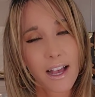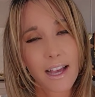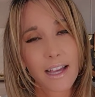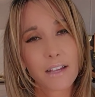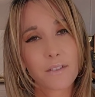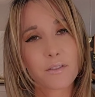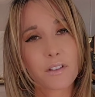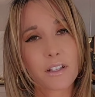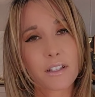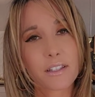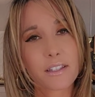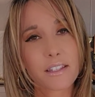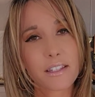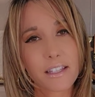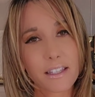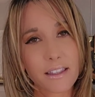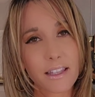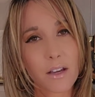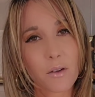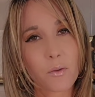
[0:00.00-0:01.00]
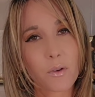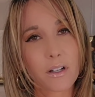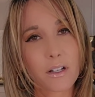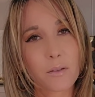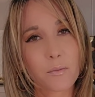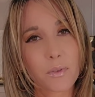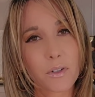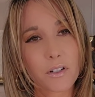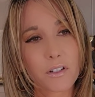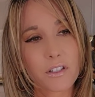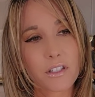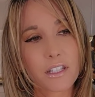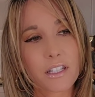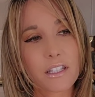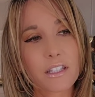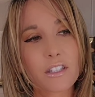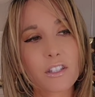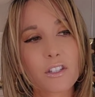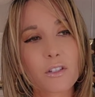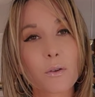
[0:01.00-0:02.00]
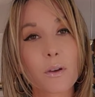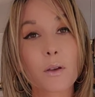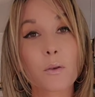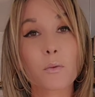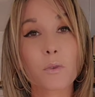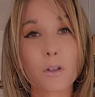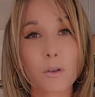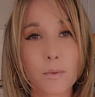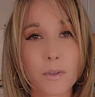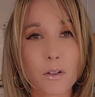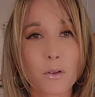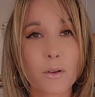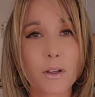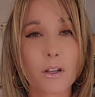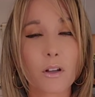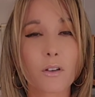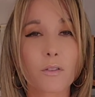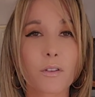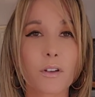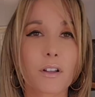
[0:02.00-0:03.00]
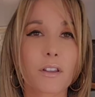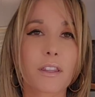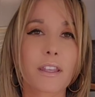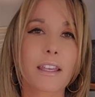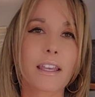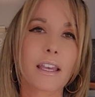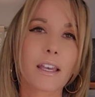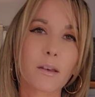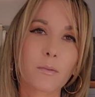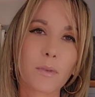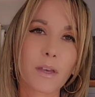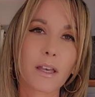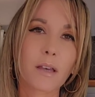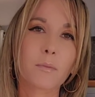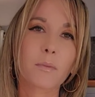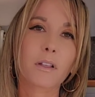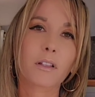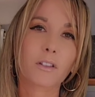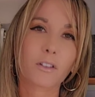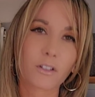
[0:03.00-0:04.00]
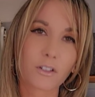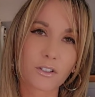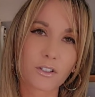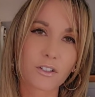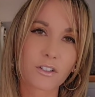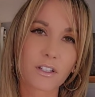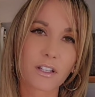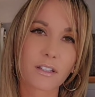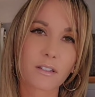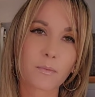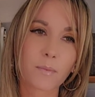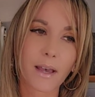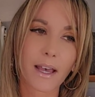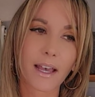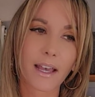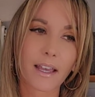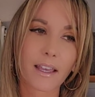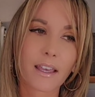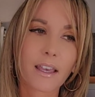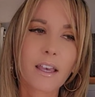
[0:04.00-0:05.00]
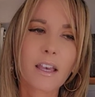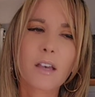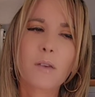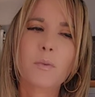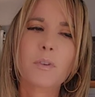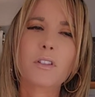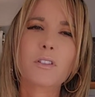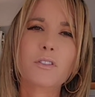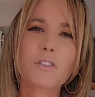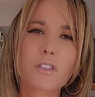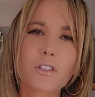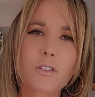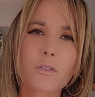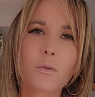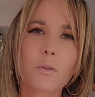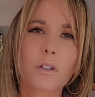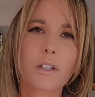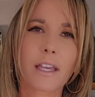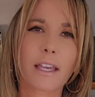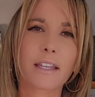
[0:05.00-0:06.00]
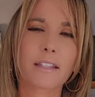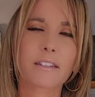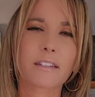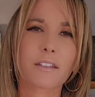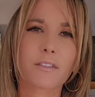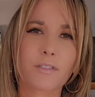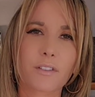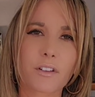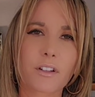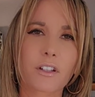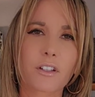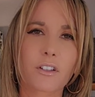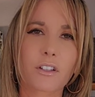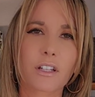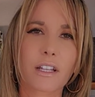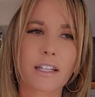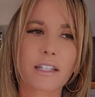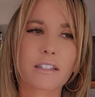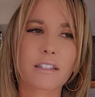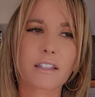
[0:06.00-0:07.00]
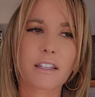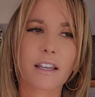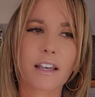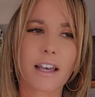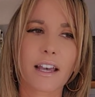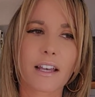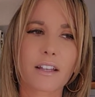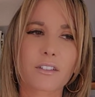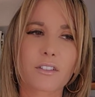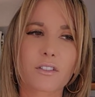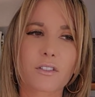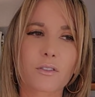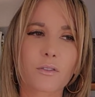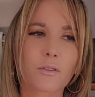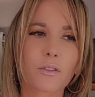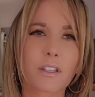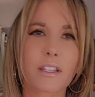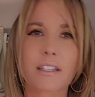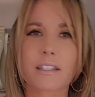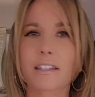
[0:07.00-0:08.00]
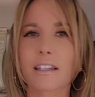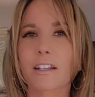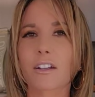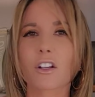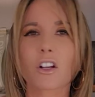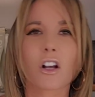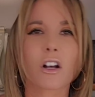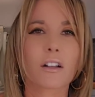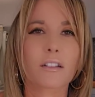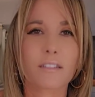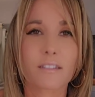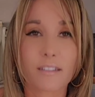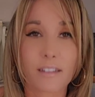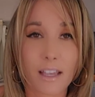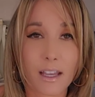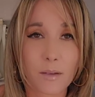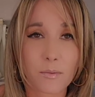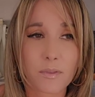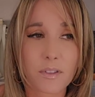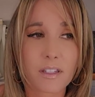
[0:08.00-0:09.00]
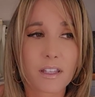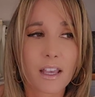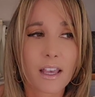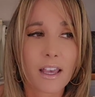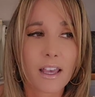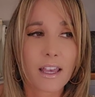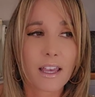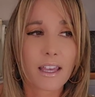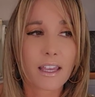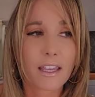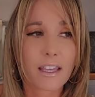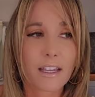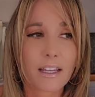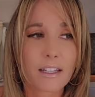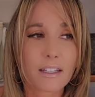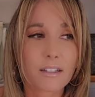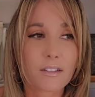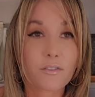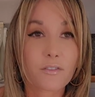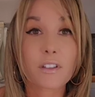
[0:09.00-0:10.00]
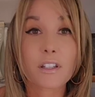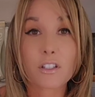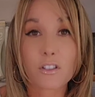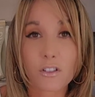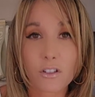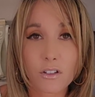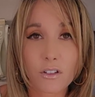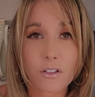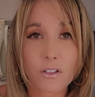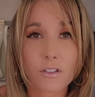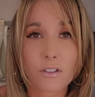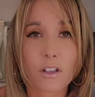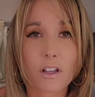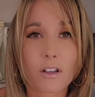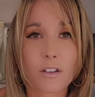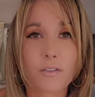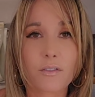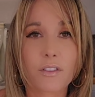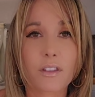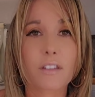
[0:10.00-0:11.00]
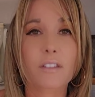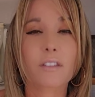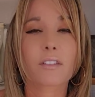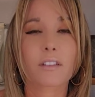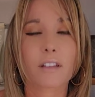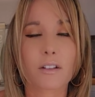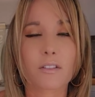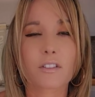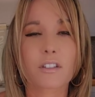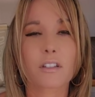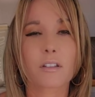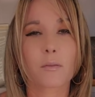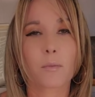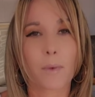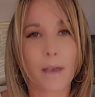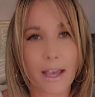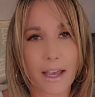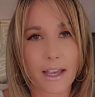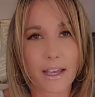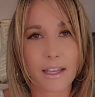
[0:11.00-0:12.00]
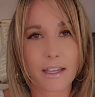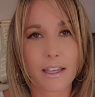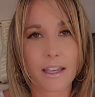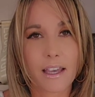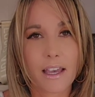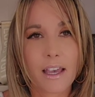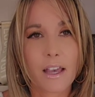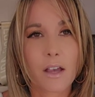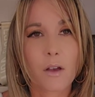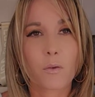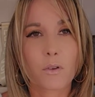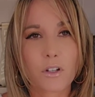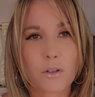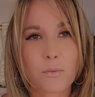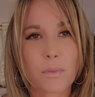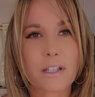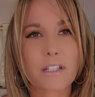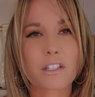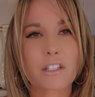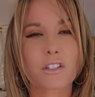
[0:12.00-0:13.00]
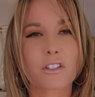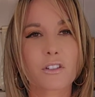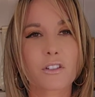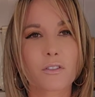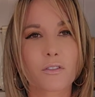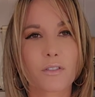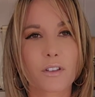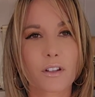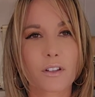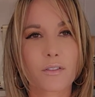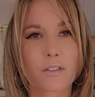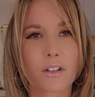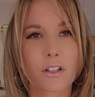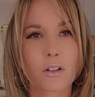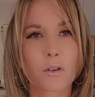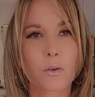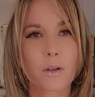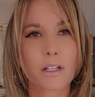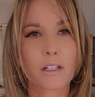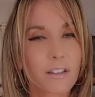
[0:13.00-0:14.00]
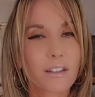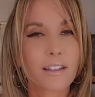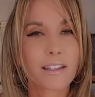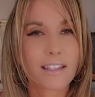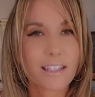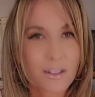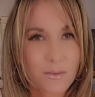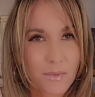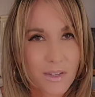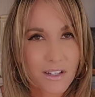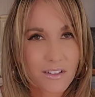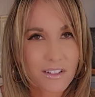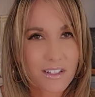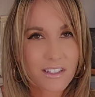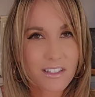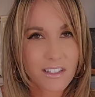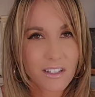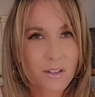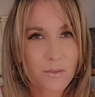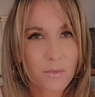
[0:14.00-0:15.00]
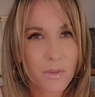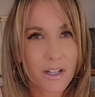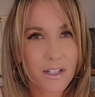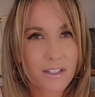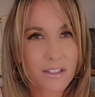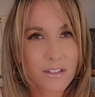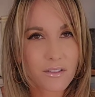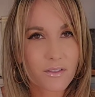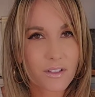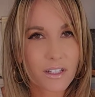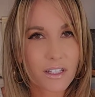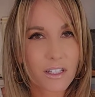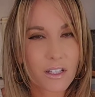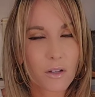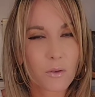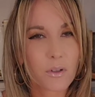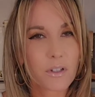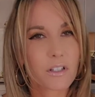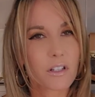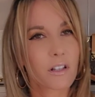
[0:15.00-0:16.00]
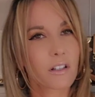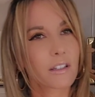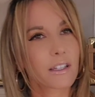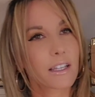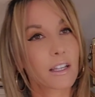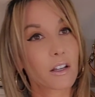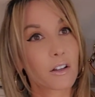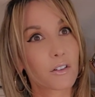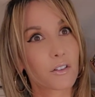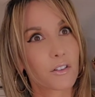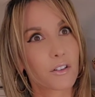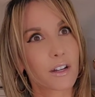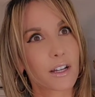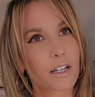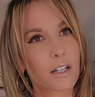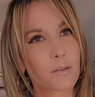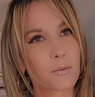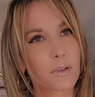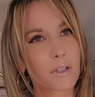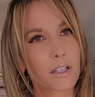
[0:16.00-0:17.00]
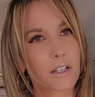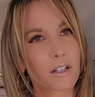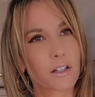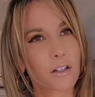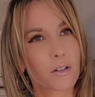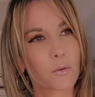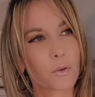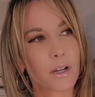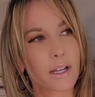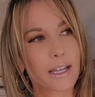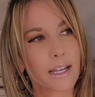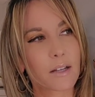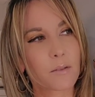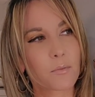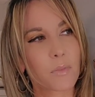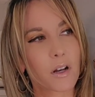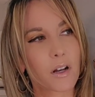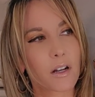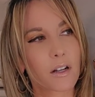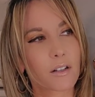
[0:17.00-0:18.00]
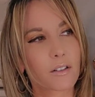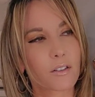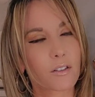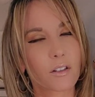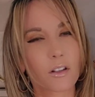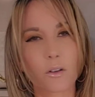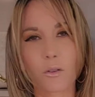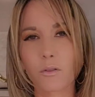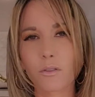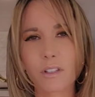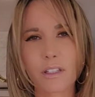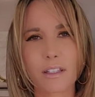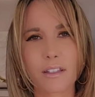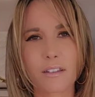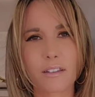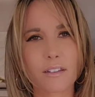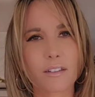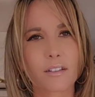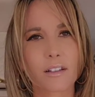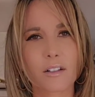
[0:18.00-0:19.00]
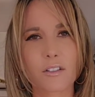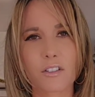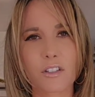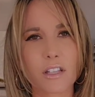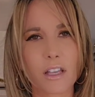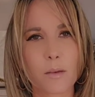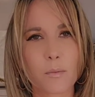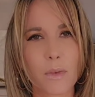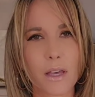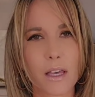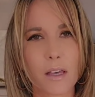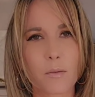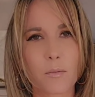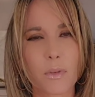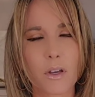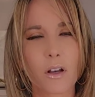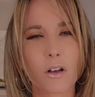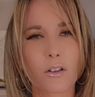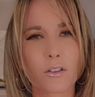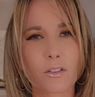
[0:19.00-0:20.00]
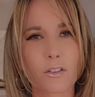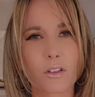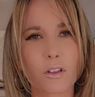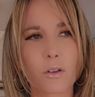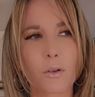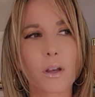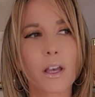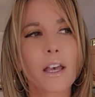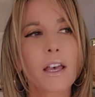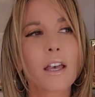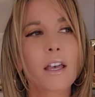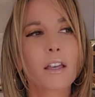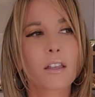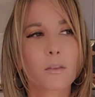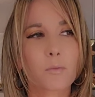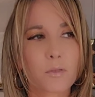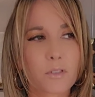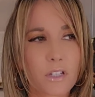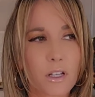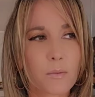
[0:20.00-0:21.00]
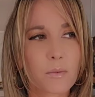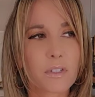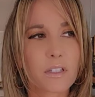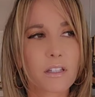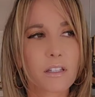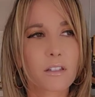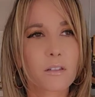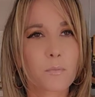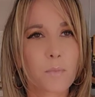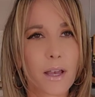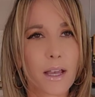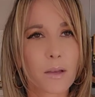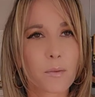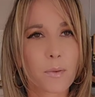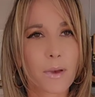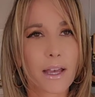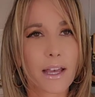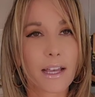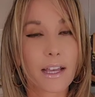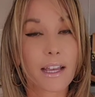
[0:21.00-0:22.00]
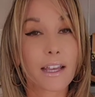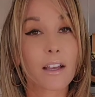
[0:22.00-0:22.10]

I have not seen that one in person, so I will be going over the MM larger size bag, but you still will get a very good idea as to the entire concept and features of this slouchy bag. I want to mention to you very quickly in my recent unboxing video, which I'll link right up here, where I unboxed not only the Slouchy MM, but also the Vachetta Matisse backpack.